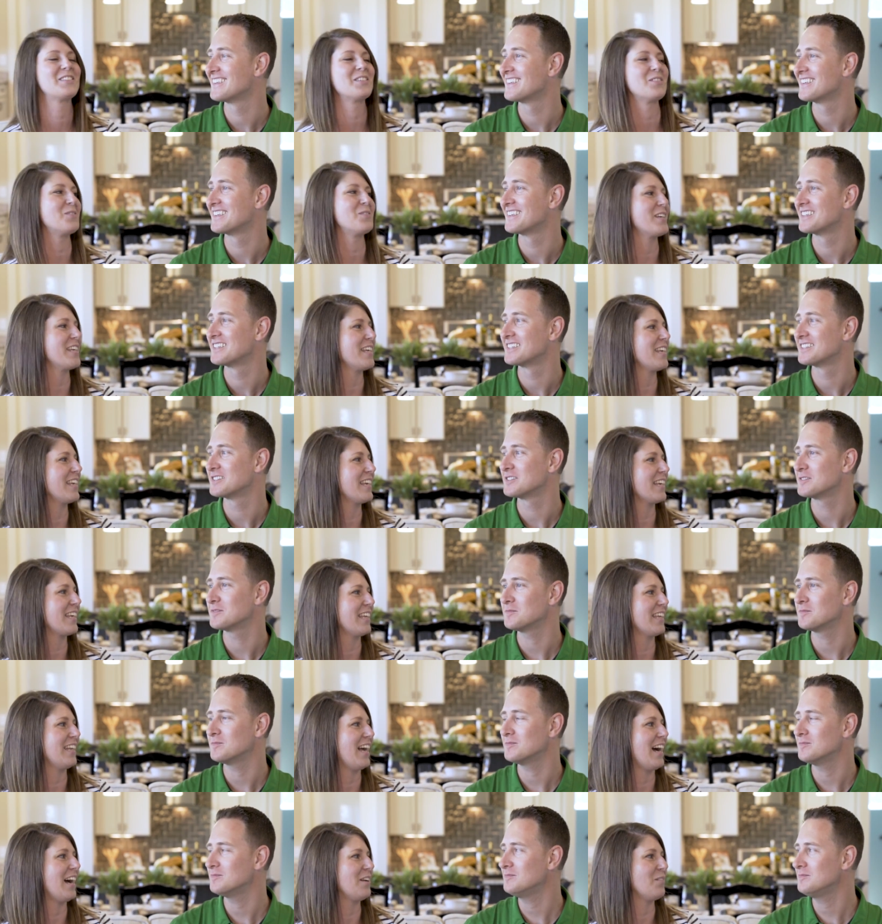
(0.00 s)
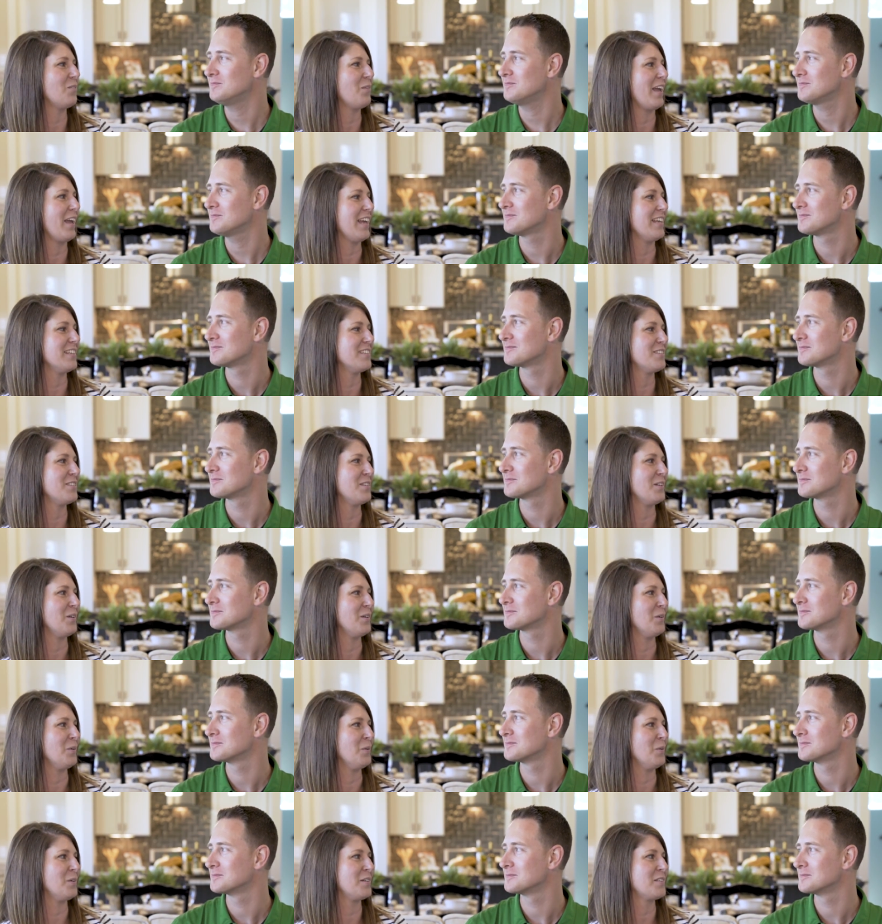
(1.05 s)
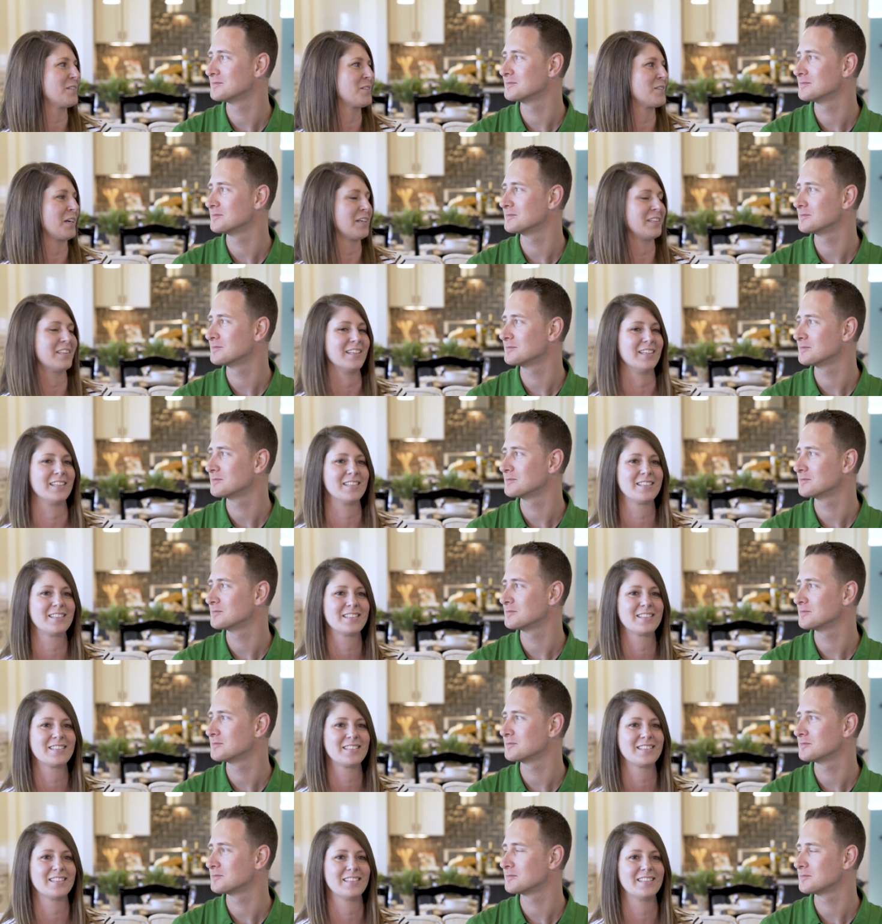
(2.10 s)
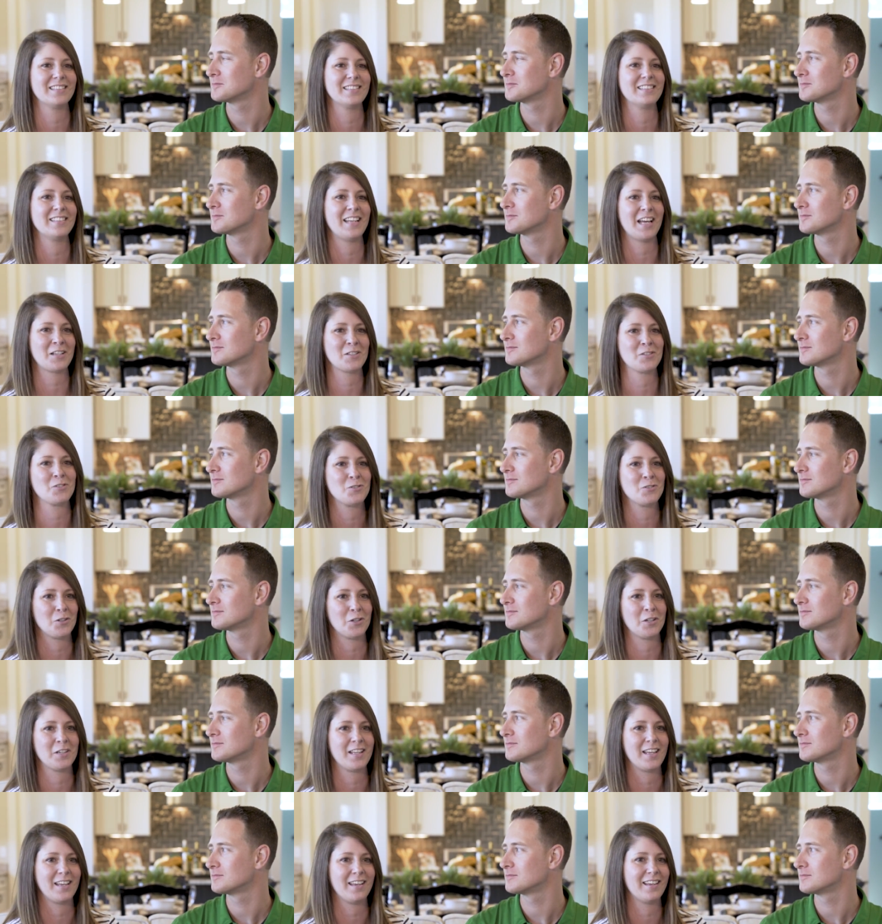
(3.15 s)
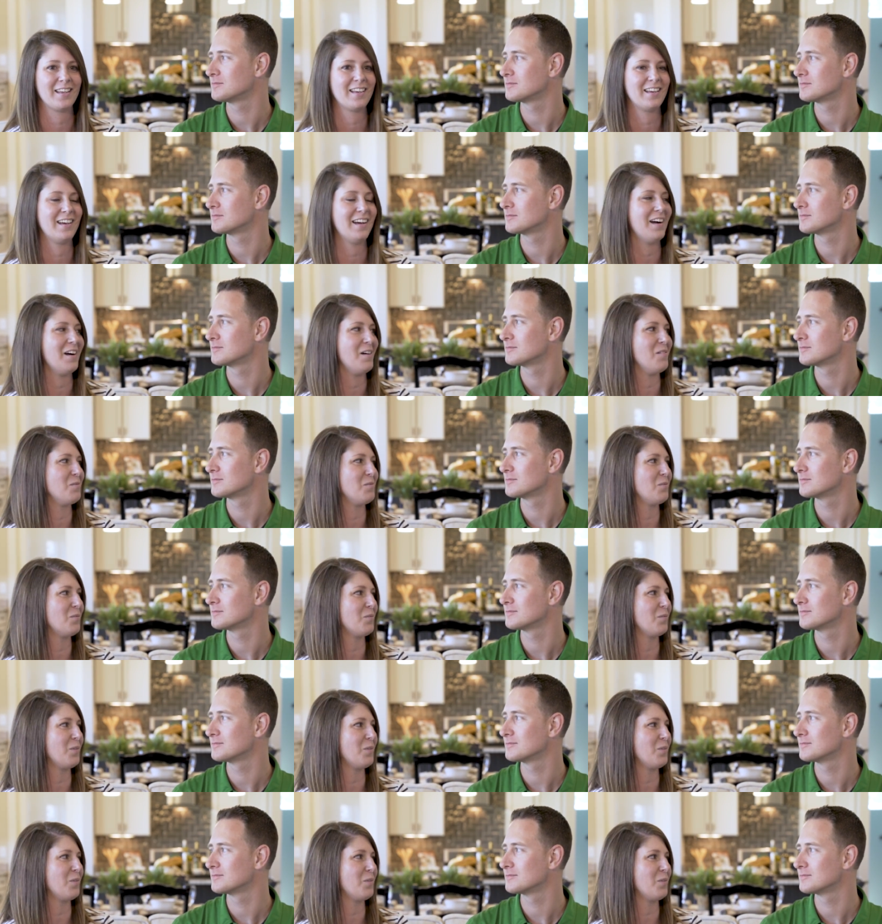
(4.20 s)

Speaker 1: So we cannot wait to start this next journey um,